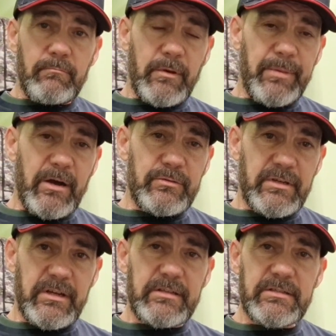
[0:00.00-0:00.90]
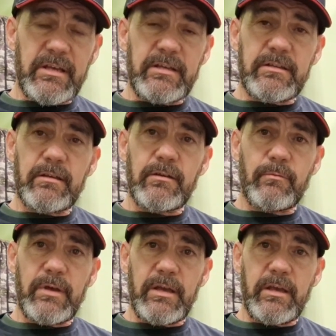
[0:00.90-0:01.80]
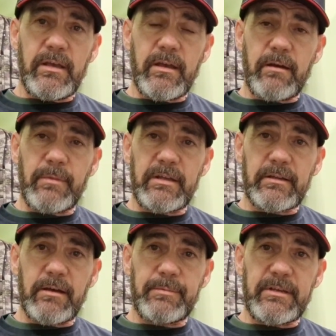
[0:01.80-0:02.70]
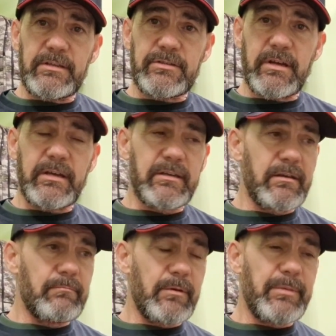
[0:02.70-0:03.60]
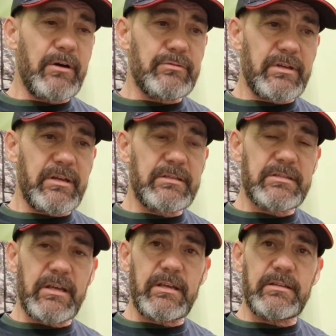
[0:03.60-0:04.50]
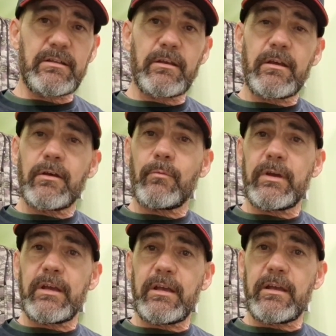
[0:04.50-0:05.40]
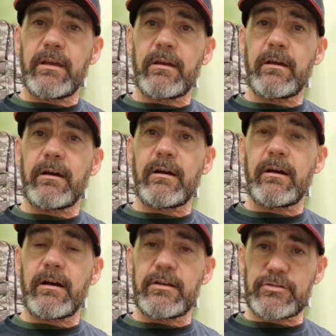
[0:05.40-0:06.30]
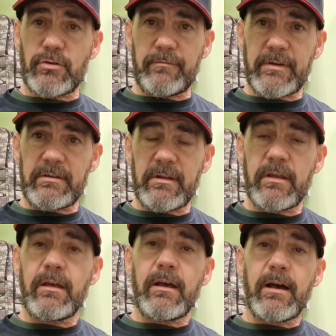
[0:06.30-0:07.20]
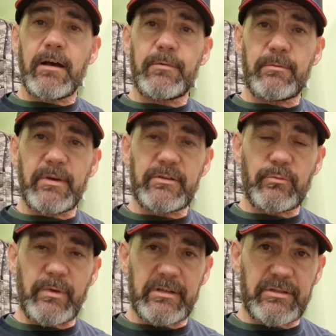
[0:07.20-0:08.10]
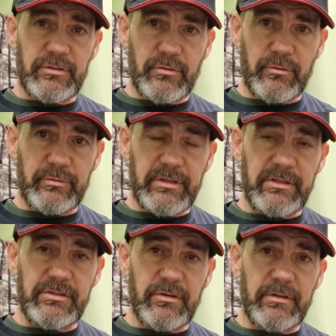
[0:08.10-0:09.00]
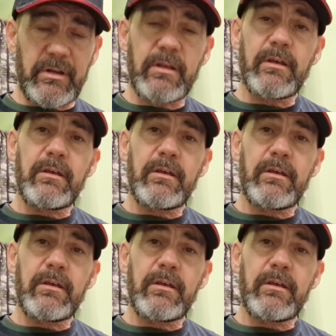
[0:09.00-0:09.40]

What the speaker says: My pal's on this side with a Minelab E-Track, my pal's on this side with a Sovereign, I'm in the middle with a Tesoro T-John,